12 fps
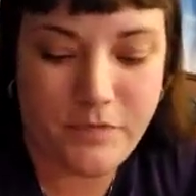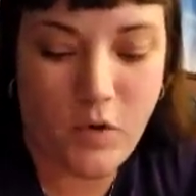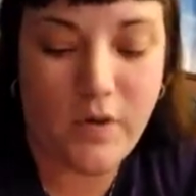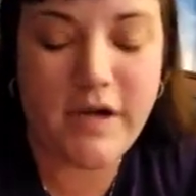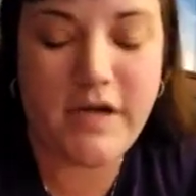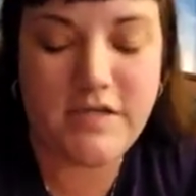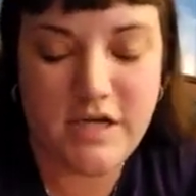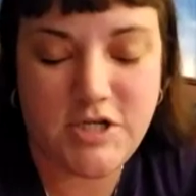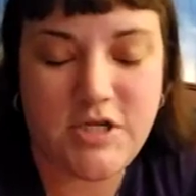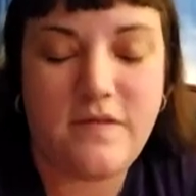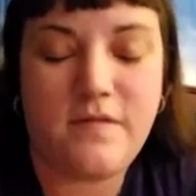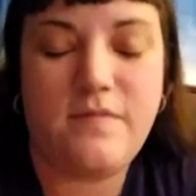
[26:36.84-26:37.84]

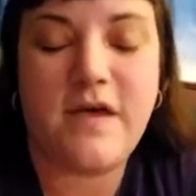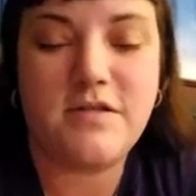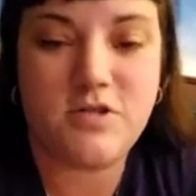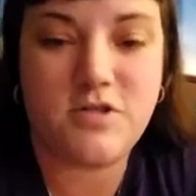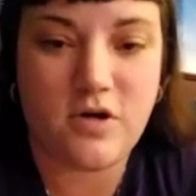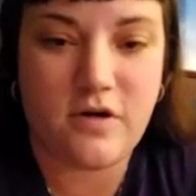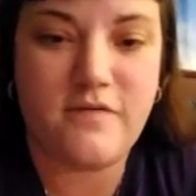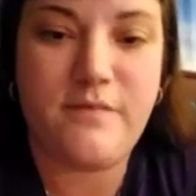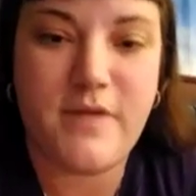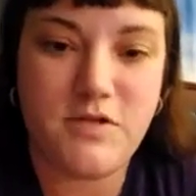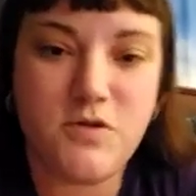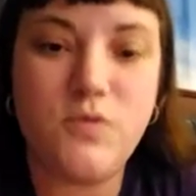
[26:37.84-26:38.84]
organization that served
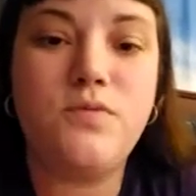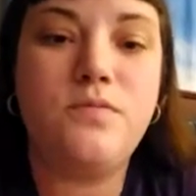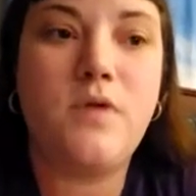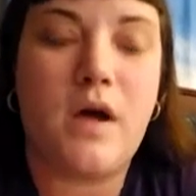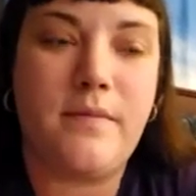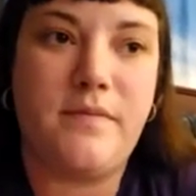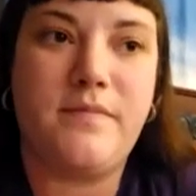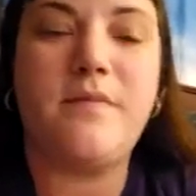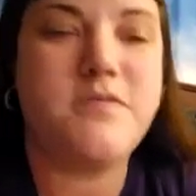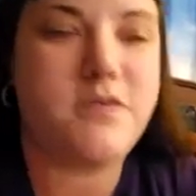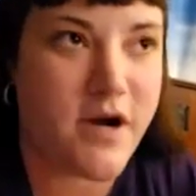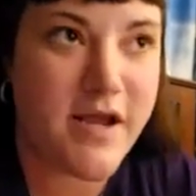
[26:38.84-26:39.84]

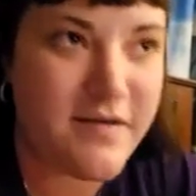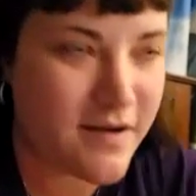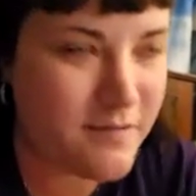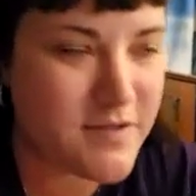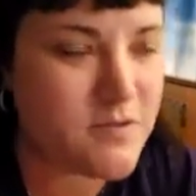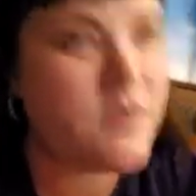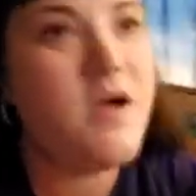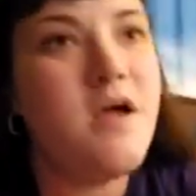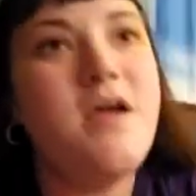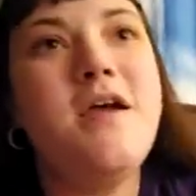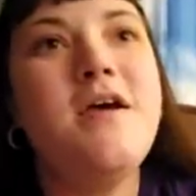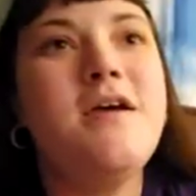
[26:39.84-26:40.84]
I'm sorry, not mental,
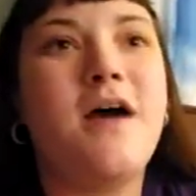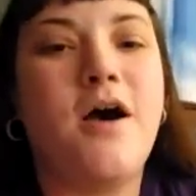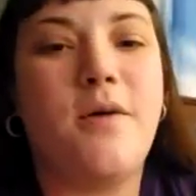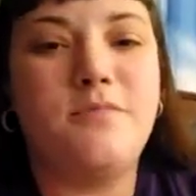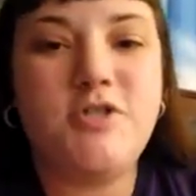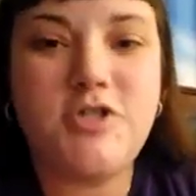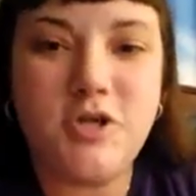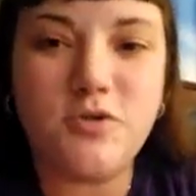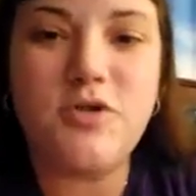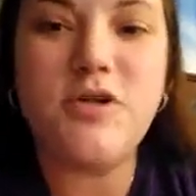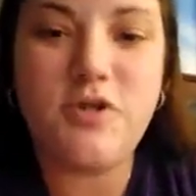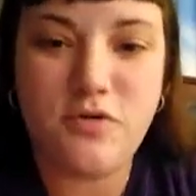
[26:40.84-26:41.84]

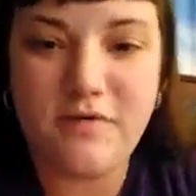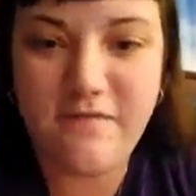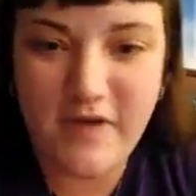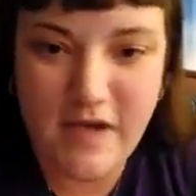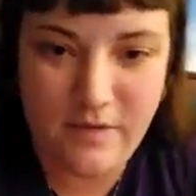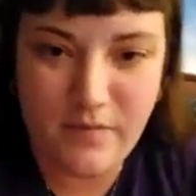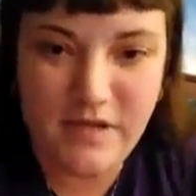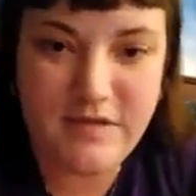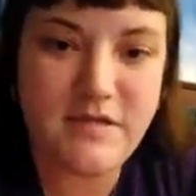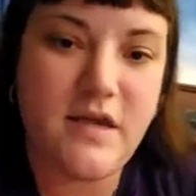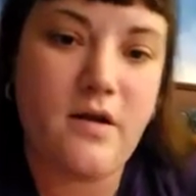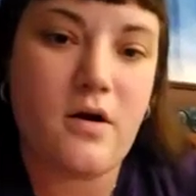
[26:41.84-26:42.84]
children, youth, and
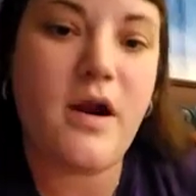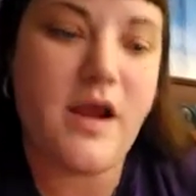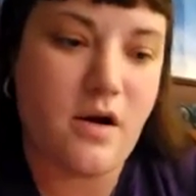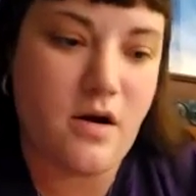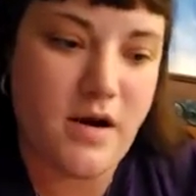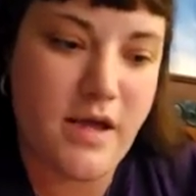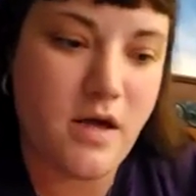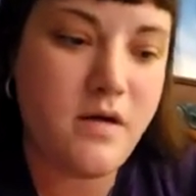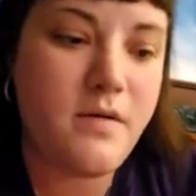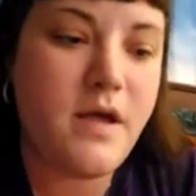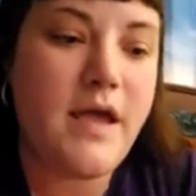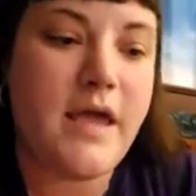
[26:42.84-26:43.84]
families in our area.
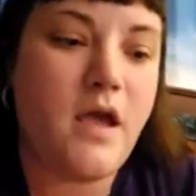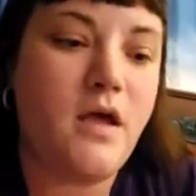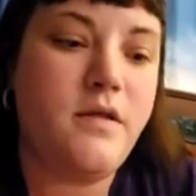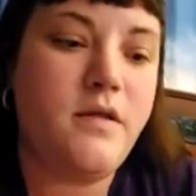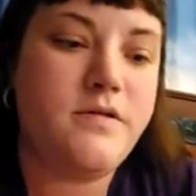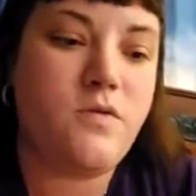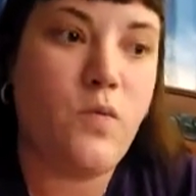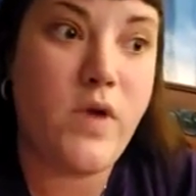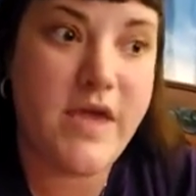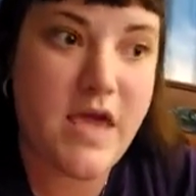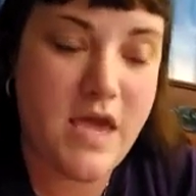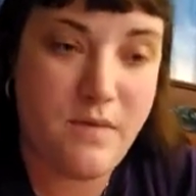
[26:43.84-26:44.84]
And
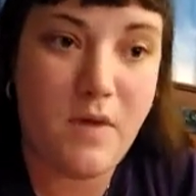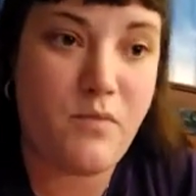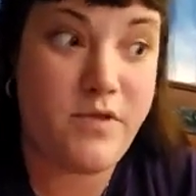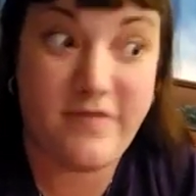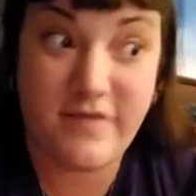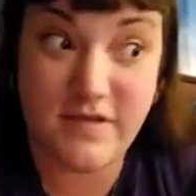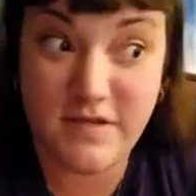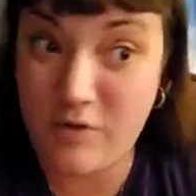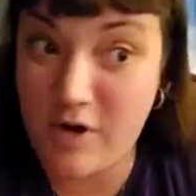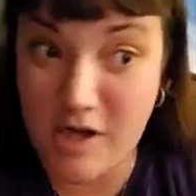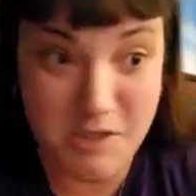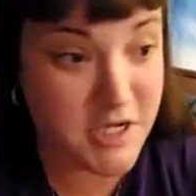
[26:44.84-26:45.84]
we came up with this
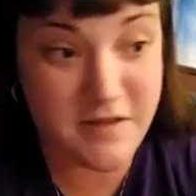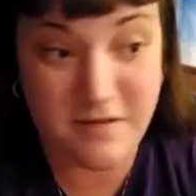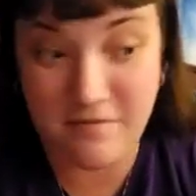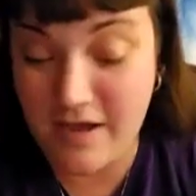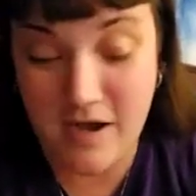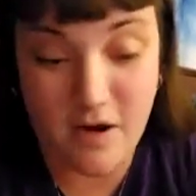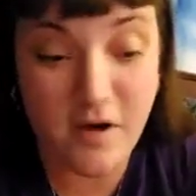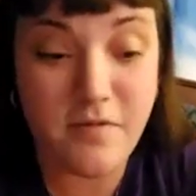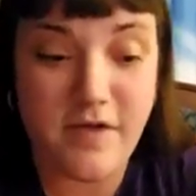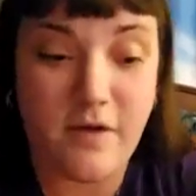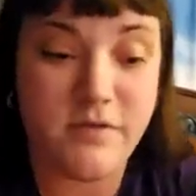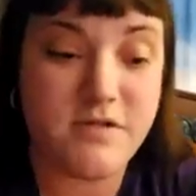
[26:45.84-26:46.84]
project there
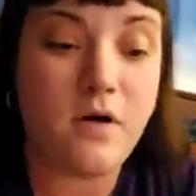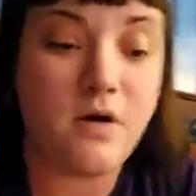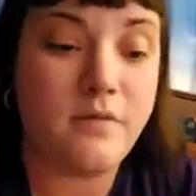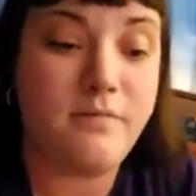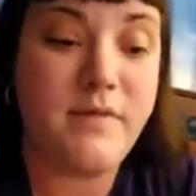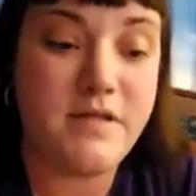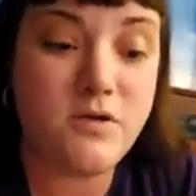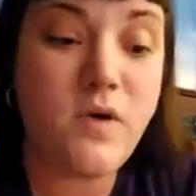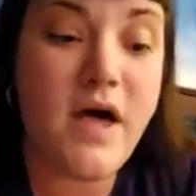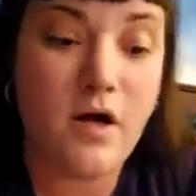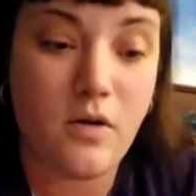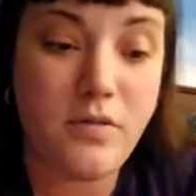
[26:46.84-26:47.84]
that was called Mental
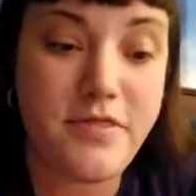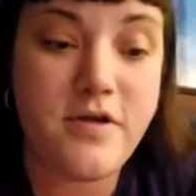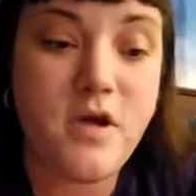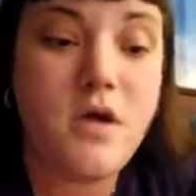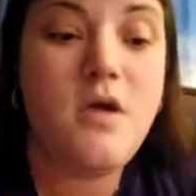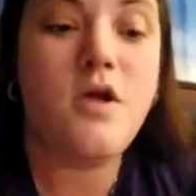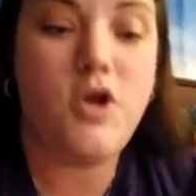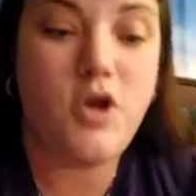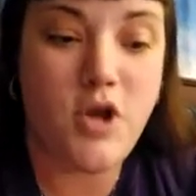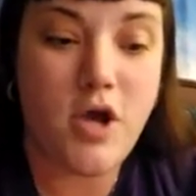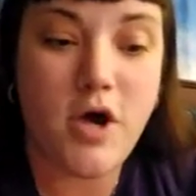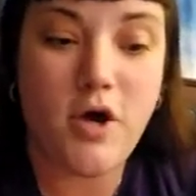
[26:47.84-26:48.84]
Health
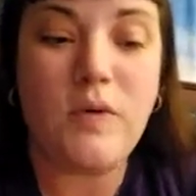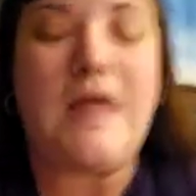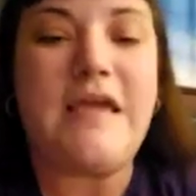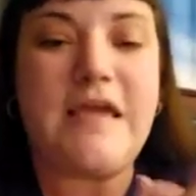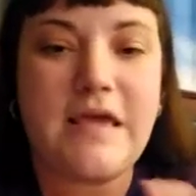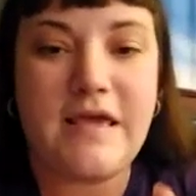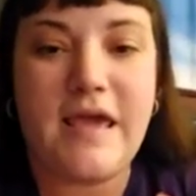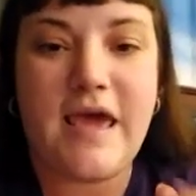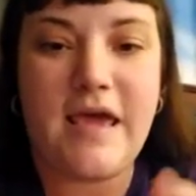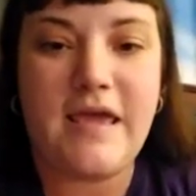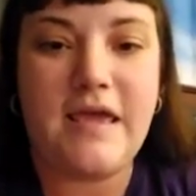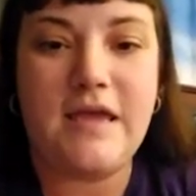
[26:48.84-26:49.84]
No, like
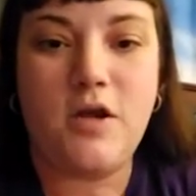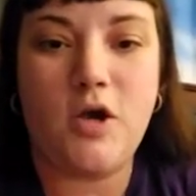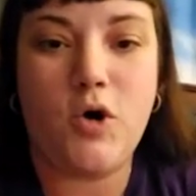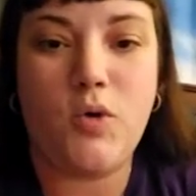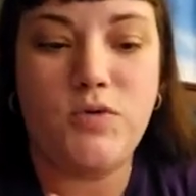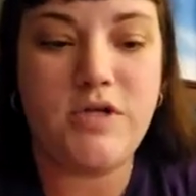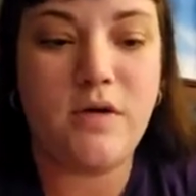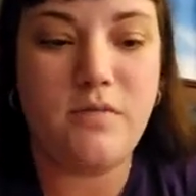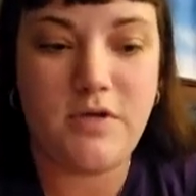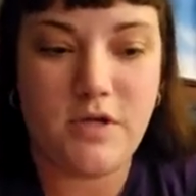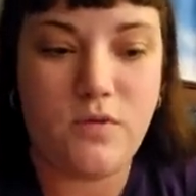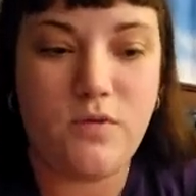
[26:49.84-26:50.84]

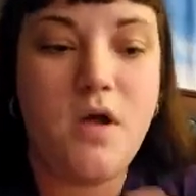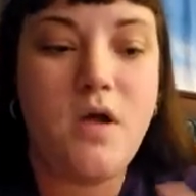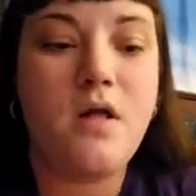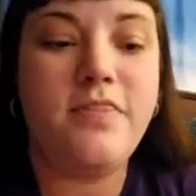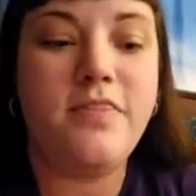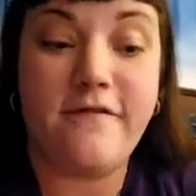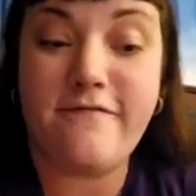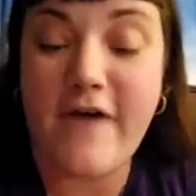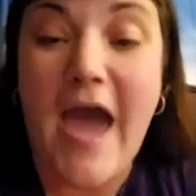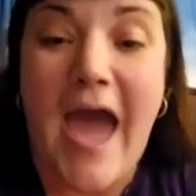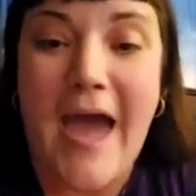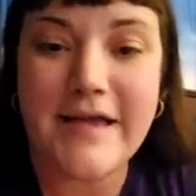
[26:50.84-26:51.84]
KNOW, the
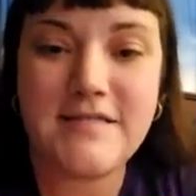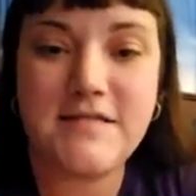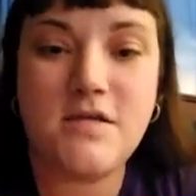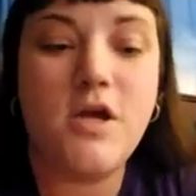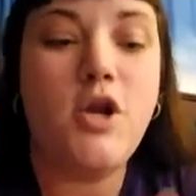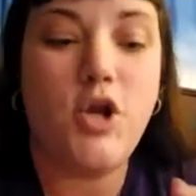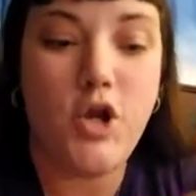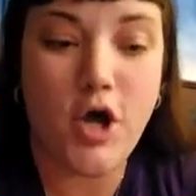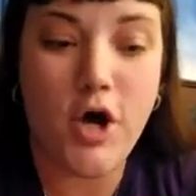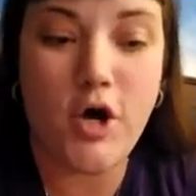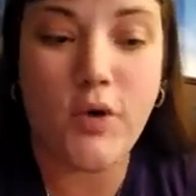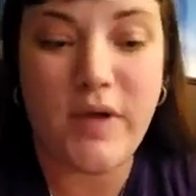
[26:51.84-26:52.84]
facts,
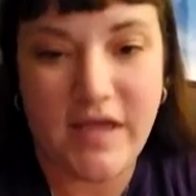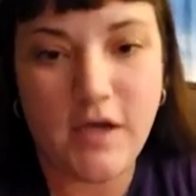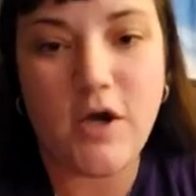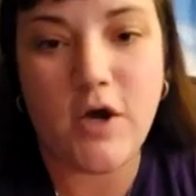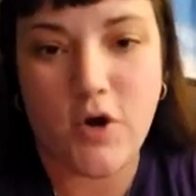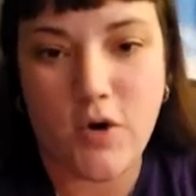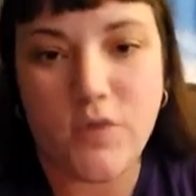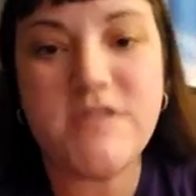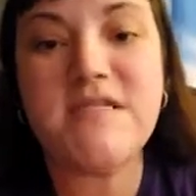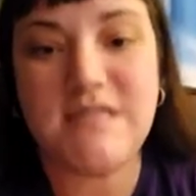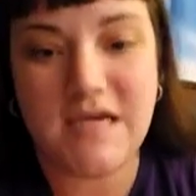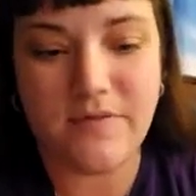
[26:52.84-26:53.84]
no,
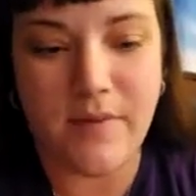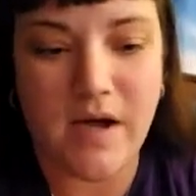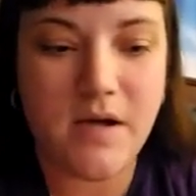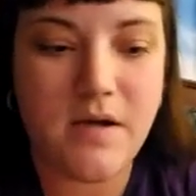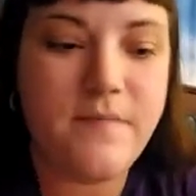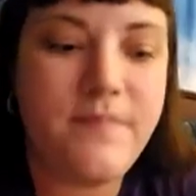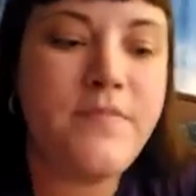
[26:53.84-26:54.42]
stigma.